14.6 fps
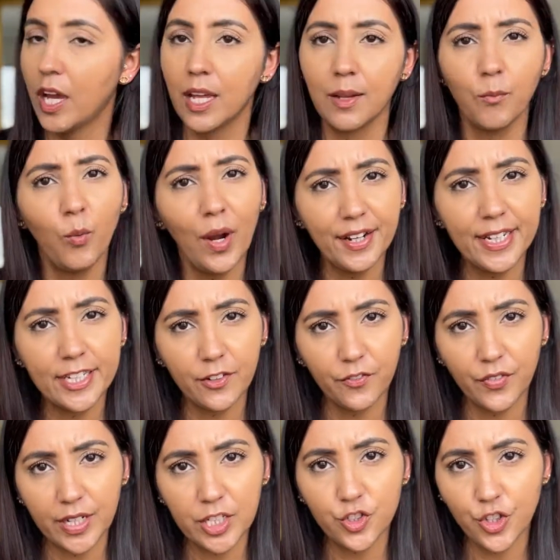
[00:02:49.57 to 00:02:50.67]
very
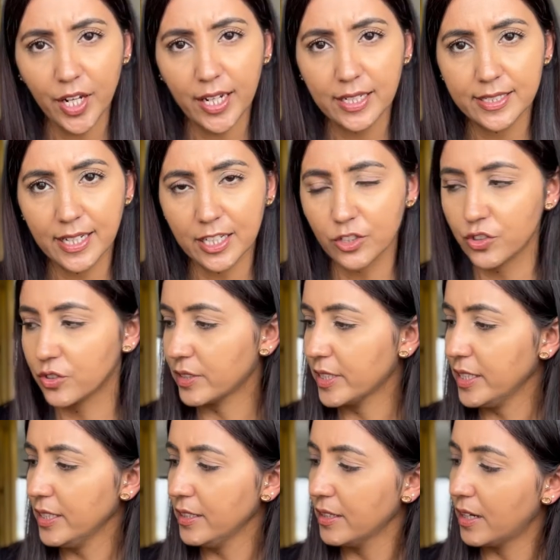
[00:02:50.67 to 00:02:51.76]
different shades
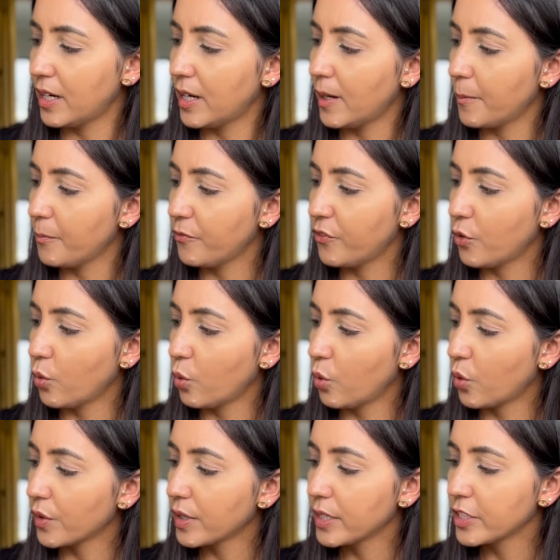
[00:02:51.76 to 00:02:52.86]
actually um,
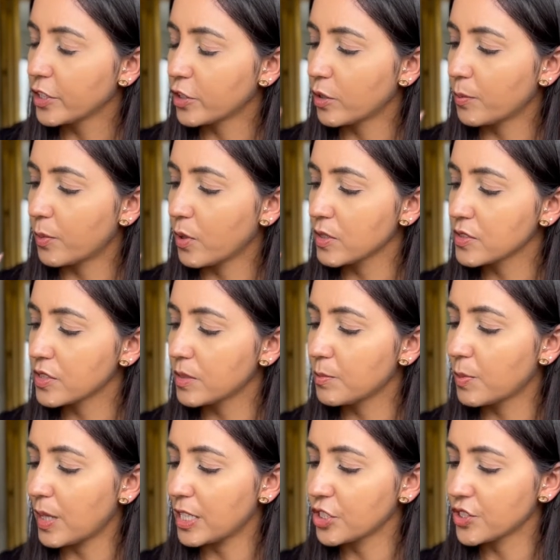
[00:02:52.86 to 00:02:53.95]
for you know bronzer
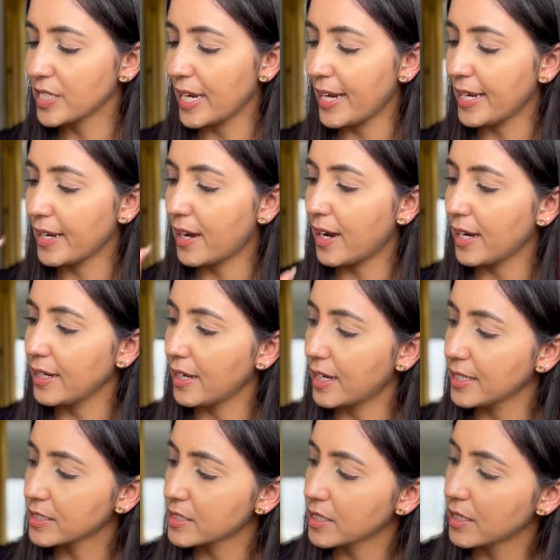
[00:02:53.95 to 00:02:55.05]
blush and
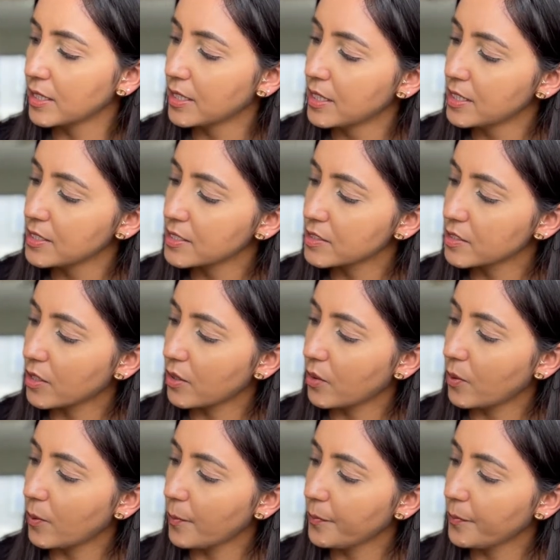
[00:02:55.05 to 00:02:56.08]
highlight so